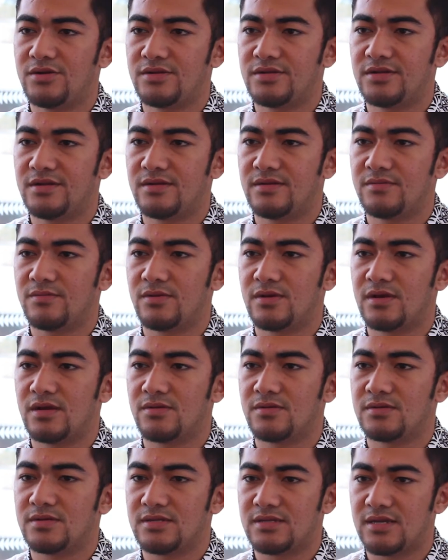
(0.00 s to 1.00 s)
it when I
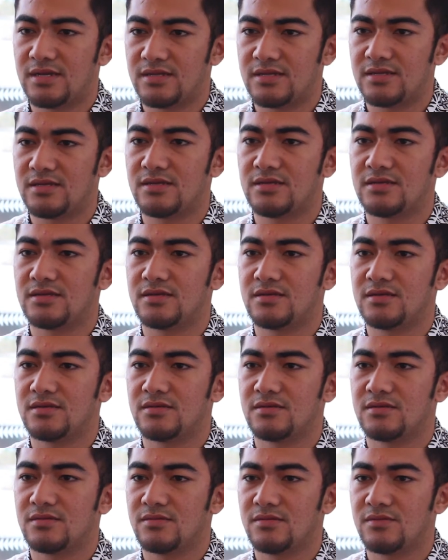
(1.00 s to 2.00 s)
was in Atenisi,
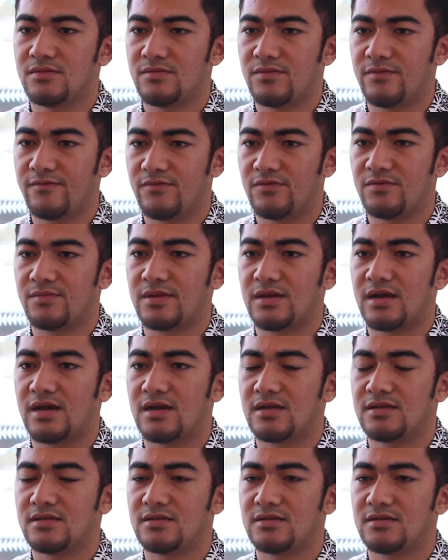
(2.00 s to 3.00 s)
performing
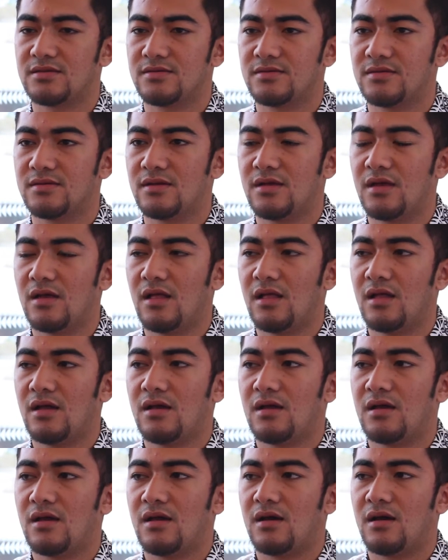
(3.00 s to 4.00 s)
arts.
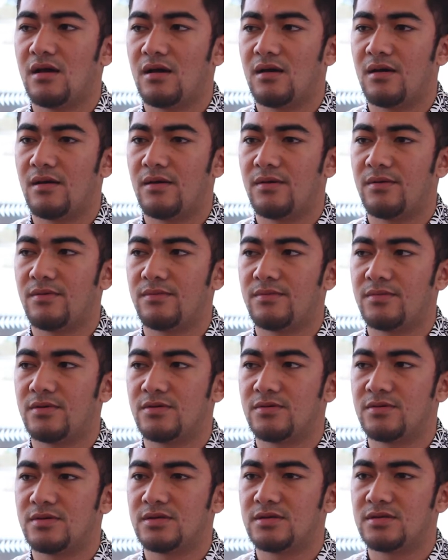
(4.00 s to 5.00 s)
Um, it
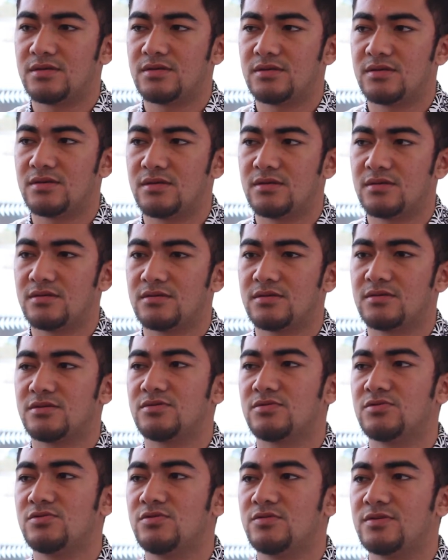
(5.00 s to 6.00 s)
was the
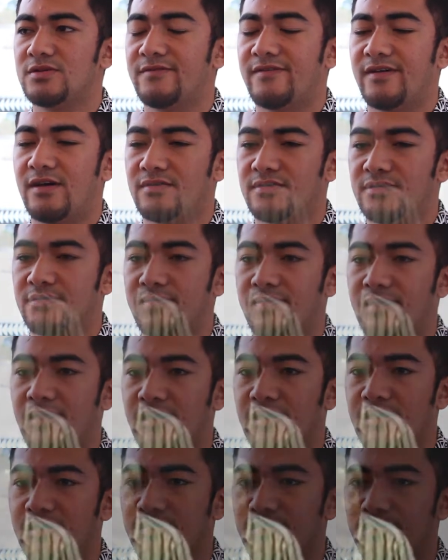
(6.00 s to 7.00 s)
school was founded by